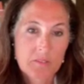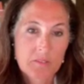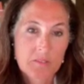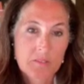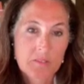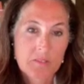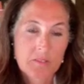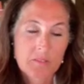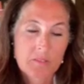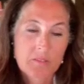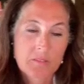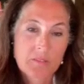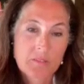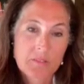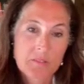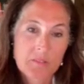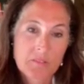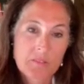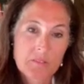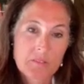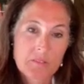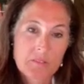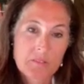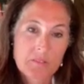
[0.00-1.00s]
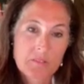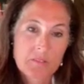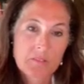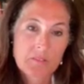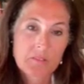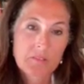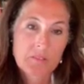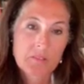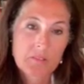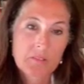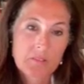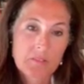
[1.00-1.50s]

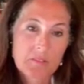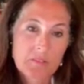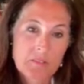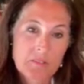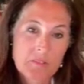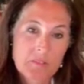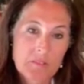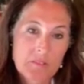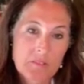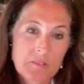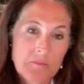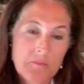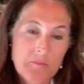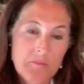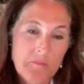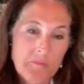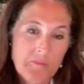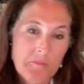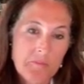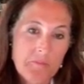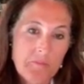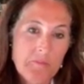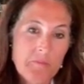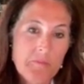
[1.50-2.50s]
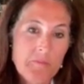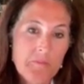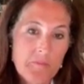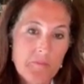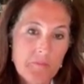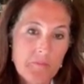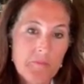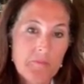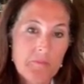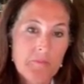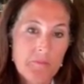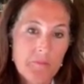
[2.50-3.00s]

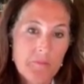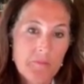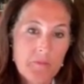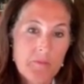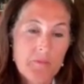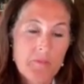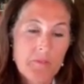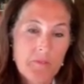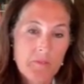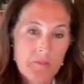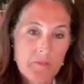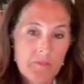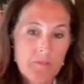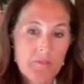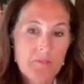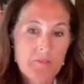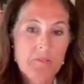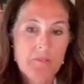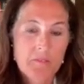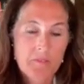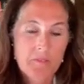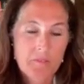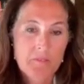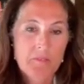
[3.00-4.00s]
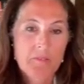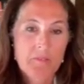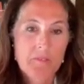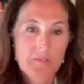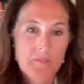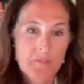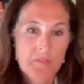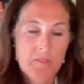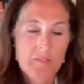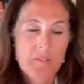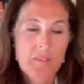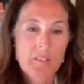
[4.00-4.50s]

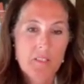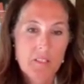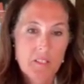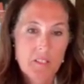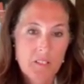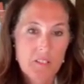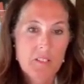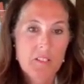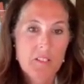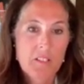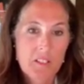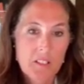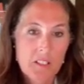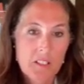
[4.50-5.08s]
No words are spoken by the person on screen.